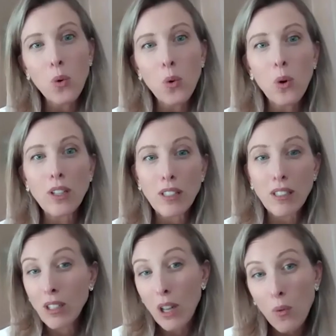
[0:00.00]
or,
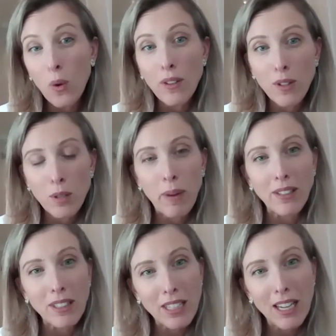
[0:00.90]
you know, one of the
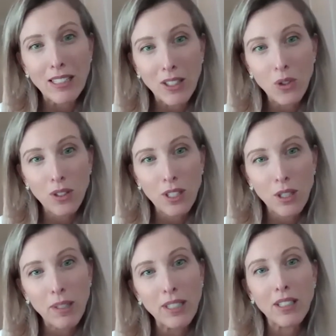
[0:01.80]
spouses takes an interest in
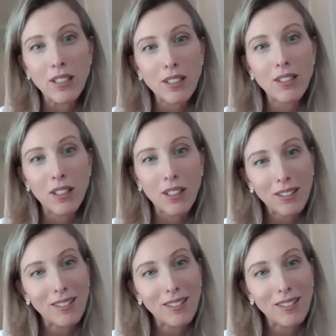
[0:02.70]
the business that